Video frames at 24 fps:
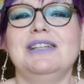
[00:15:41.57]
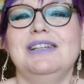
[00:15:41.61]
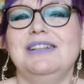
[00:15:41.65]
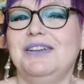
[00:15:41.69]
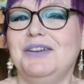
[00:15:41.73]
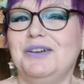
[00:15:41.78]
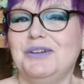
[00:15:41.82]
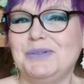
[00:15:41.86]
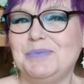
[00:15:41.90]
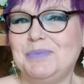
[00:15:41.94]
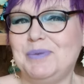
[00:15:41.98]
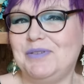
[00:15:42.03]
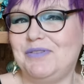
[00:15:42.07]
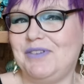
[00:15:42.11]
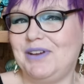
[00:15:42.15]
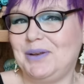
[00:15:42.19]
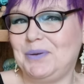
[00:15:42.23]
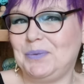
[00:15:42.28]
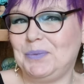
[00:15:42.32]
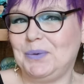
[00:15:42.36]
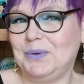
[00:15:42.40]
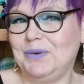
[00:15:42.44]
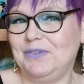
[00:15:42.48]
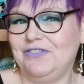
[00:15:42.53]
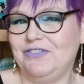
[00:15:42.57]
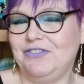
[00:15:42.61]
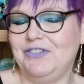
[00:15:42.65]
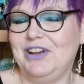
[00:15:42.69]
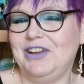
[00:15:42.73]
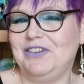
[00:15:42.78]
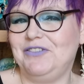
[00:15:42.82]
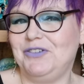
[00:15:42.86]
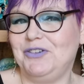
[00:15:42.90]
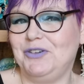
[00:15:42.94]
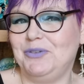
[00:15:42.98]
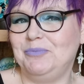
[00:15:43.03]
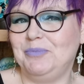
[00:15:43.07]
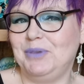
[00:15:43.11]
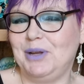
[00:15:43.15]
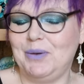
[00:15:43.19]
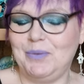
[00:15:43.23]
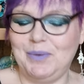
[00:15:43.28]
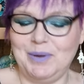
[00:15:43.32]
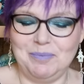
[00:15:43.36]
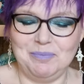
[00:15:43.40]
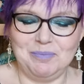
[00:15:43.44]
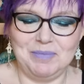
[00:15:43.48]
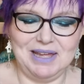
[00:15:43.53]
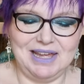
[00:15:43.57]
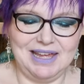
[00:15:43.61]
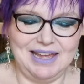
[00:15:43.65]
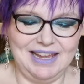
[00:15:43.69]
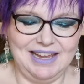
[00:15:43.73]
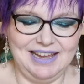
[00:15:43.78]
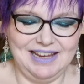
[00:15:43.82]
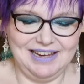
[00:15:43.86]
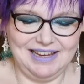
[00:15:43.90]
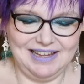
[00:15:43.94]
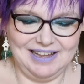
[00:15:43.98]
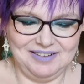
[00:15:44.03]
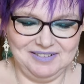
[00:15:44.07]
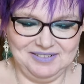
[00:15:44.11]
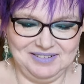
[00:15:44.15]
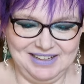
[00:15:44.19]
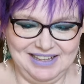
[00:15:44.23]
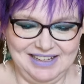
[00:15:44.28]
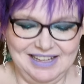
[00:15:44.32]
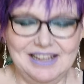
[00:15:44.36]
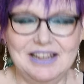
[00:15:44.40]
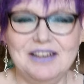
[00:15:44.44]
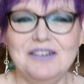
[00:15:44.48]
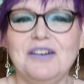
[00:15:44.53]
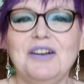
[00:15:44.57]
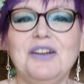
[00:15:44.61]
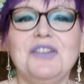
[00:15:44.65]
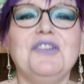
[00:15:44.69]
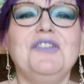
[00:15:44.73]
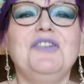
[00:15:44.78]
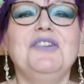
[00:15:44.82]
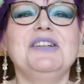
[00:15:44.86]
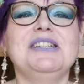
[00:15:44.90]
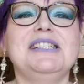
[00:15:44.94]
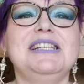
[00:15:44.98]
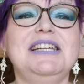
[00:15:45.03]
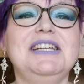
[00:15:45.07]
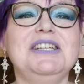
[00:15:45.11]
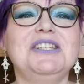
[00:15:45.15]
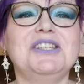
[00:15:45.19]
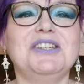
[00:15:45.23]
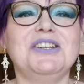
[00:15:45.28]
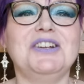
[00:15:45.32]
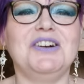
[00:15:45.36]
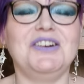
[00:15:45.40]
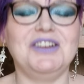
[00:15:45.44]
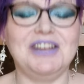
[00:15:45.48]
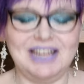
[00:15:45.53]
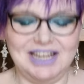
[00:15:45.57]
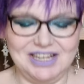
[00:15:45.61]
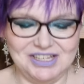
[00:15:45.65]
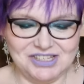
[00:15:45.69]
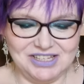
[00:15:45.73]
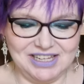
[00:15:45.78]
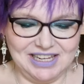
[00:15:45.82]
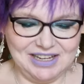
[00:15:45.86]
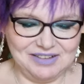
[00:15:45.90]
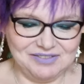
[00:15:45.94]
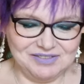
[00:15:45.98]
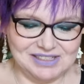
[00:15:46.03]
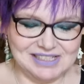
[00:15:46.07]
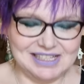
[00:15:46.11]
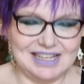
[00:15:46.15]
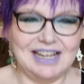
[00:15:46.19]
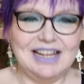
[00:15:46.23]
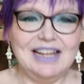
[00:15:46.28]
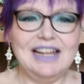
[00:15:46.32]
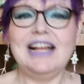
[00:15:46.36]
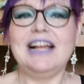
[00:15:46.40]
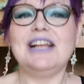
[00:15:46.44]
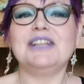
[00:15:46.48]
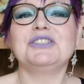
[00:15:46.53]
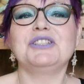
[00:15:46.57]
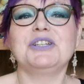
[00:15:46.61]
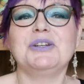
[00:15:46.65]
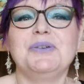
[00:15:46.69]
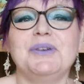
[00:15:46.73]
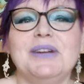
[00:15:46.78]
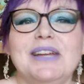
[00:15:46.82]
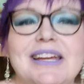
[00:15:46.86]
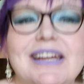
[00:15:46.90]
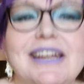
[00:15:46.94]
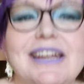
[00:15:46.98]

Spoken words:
it's got to be Red Rum knowing me, you know. Got the wrong t-shirt on actually, haven't I? I'll show it